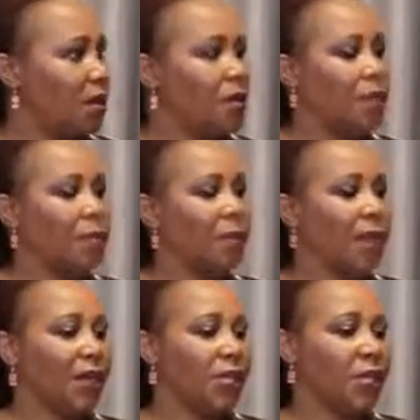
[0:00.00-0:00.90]
You can
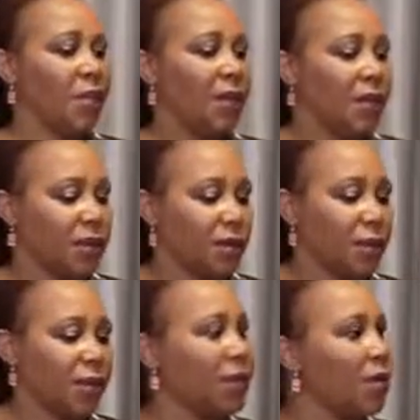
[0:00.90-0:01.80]
plan to
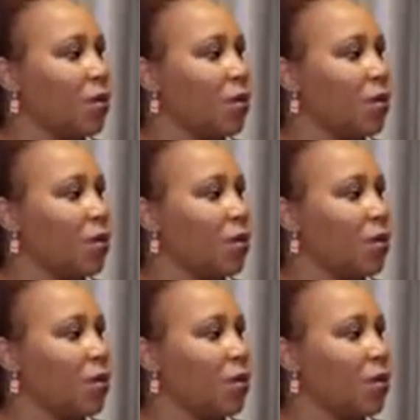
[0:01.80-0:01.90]
build a